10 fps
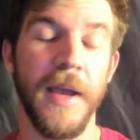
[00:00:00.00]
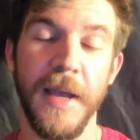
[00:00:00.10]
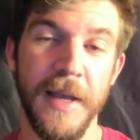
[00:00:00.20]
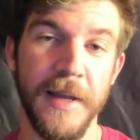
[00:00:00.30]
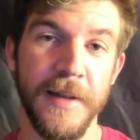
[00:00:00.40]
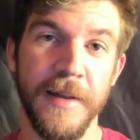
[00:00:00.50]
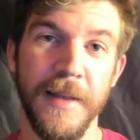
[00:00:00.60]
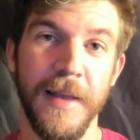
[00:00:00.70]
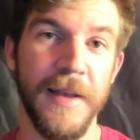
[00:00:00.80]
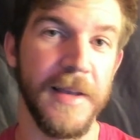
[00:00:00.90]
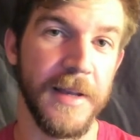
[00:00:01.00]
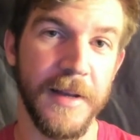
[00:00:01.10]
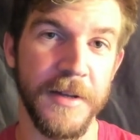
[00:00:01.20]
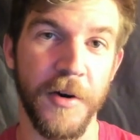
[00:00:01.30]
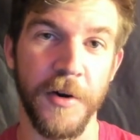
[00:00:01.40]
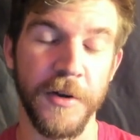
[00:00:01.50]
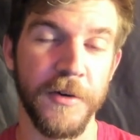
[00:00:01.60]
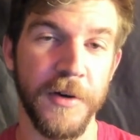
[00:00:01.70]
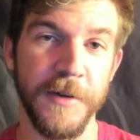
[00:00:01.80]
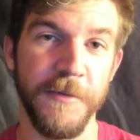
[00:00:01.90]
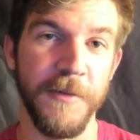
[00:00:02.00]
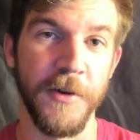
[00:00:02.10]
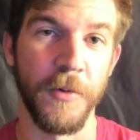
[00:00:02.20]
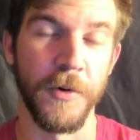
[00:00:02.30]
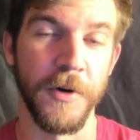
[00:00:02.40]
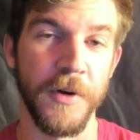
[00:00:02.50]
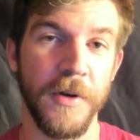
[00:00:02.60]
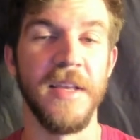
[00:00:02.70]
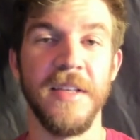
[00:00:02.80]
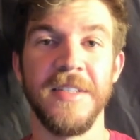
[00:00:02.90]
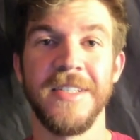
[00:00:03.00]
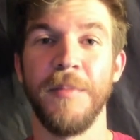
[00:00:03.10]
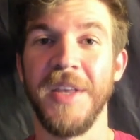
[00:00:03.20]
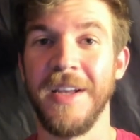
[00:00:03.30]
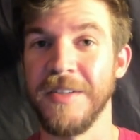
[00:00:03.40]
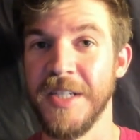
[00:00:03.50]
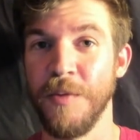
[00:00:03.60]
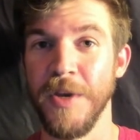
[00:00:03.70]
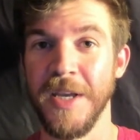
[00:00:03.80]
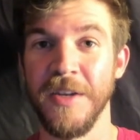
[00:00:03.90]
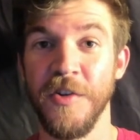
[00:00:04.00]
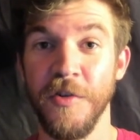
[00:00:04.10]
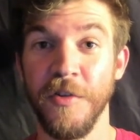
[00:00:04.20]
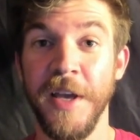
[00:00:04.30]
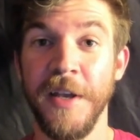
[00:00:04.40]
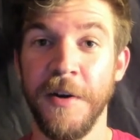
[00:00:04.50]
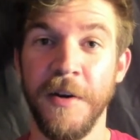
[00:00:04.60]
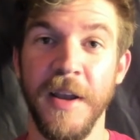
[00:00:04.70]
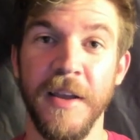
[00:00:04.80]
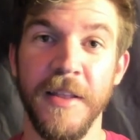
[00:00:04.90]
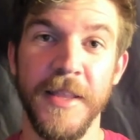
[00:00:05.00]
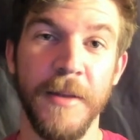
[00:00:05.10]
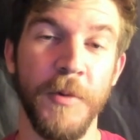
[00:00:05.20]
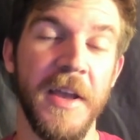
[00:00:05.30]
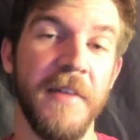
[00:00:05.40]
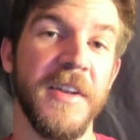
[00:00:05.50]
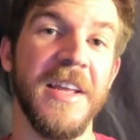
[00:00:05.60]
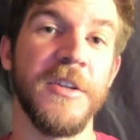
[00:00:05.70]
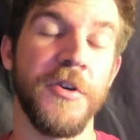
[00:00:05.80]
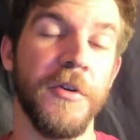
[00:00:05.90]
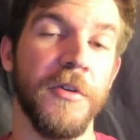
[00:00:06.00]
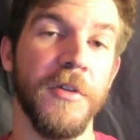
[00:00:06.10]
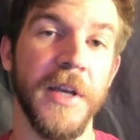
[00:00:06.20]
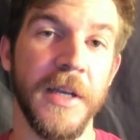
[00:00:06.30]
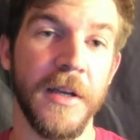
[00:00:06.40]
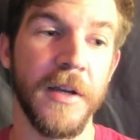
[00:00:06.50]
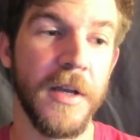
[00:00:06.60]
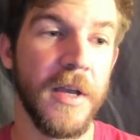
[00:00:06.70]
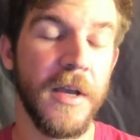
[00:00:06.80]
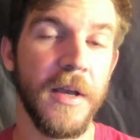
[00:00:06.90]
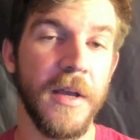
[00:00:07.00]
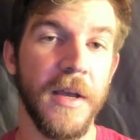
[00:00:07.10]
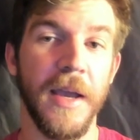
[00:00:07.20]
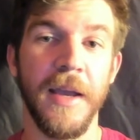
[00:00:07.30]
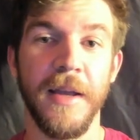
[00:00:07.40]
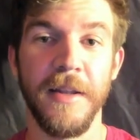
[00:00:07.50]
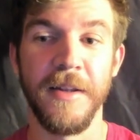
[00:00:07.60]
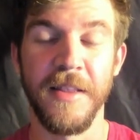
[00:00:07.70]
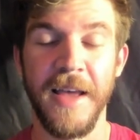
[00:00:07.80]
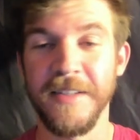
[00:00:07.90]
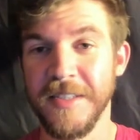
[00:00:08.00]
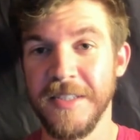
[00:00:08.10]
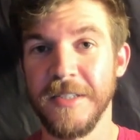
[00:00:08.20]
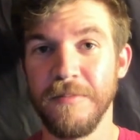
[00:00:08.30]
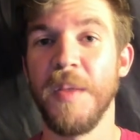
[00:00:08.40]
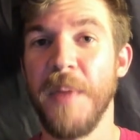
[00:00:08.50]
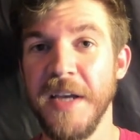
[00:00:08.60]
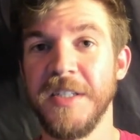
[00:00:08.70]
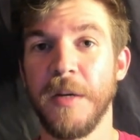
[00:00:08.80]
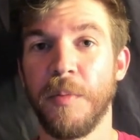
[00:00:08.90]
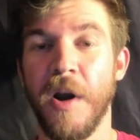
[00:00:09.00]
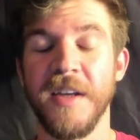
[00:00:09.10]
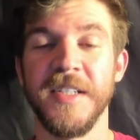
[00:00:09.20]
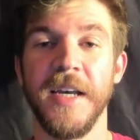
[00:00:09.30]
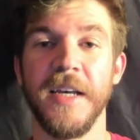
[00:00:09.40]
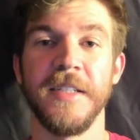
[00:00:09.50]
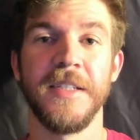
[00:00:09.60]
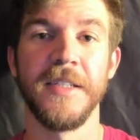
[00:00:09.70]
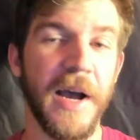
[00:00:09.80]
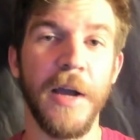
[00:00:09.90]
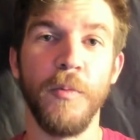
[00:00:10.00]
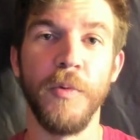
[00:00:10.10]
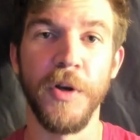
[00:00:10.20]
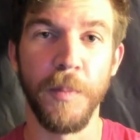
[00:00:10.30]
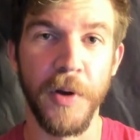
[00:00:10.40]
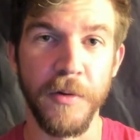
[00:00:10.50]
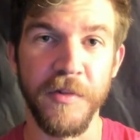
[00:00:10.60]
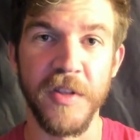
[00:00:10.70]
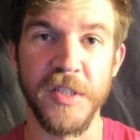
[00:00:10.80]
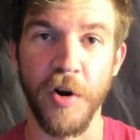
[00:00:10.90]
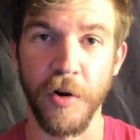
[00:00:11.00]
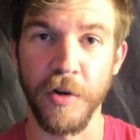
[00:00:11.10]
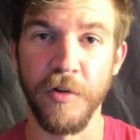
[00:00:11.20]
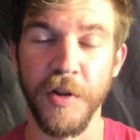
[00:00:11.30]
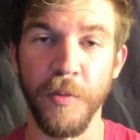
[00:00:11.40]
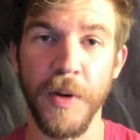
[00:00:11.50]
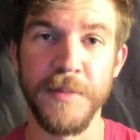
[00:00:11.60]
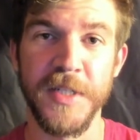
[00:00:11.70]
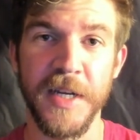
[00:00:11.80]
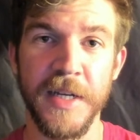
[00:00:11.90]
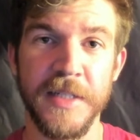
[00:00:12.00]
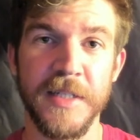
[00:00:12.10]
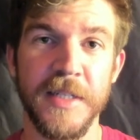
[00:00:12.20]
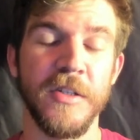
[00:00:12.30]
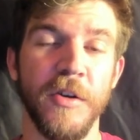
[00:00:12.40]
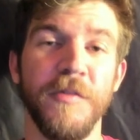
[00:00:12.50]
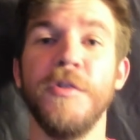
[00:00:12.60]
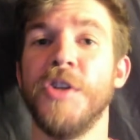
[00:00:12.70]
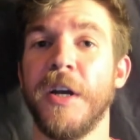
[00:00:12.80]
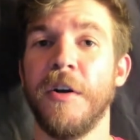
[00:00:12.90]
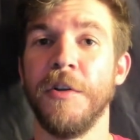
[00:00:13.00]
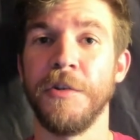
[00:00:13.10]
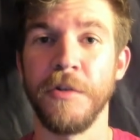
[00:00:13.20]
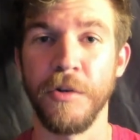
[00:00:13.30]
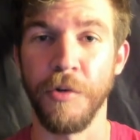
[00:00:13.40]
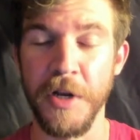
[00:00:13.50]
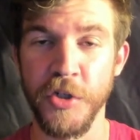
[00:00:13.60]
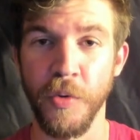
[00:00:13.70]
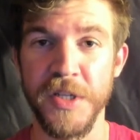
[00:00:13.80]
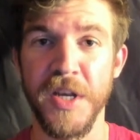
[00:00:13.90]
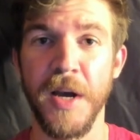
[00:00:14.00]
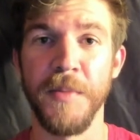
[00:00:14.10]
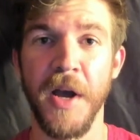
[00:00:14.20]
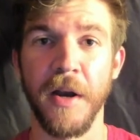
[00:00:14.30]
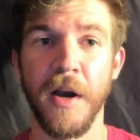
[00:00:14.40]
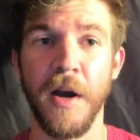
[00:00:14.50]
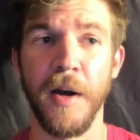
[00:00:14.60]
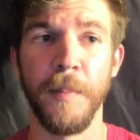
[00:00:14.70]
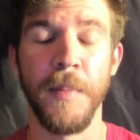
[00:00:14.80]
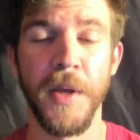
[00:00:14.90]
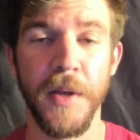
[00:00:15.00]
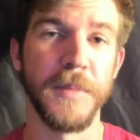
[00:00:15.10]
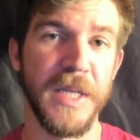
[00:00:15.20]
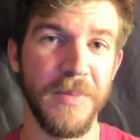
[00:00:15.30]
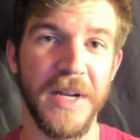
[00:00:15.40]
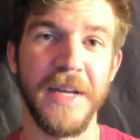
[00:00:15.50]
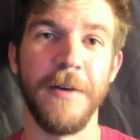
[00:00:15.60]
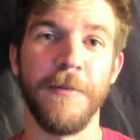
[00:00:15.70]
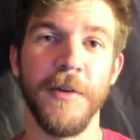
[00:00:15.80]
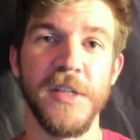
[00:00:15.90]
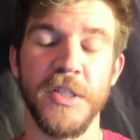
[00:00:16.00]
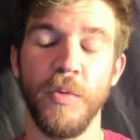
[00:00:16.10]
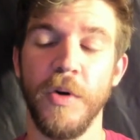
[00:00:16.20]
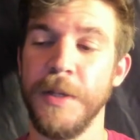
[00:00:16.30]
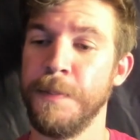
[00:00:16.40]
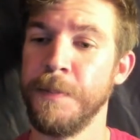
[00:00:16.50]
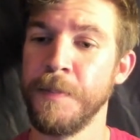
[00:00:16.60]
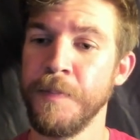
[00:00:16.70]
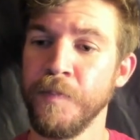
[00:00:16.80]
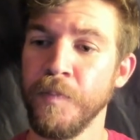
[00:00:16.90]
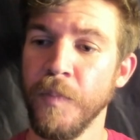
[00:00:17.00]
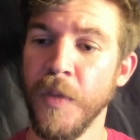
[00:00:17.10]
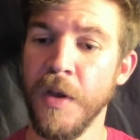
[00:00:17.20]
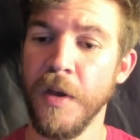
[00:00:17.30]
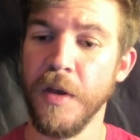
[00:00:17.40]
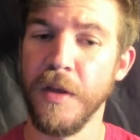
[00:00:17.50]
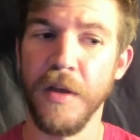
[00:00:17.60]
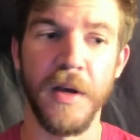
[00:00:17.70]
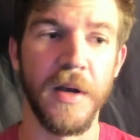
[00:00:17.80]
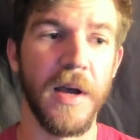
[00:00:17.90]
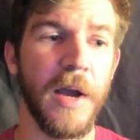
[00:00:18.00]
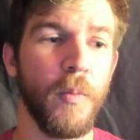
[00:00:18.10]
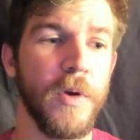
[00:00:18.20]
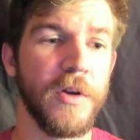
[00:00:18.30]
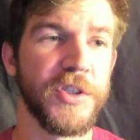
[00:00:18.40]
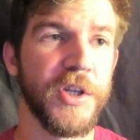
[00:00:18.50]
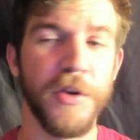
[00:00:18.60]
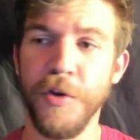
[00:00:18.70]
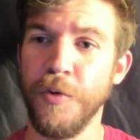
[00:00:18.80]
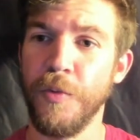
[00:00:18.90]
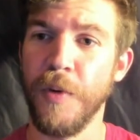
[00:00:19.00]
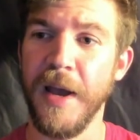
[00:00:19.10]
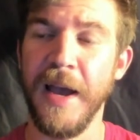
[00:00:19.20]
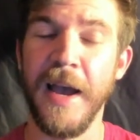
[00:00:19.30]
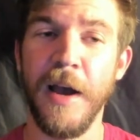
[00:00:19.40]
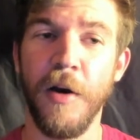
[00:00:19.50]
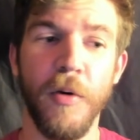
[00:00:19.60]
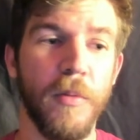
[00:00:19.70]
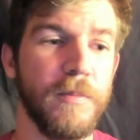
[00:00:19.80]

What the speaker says: And hey, an article on Findhorn is something else that we can do later, and then we have an internal link. And that's the basic process. I will post this article on the website, so if you check on greenchoicehub.com, keep an eye out for this one. I will show you how,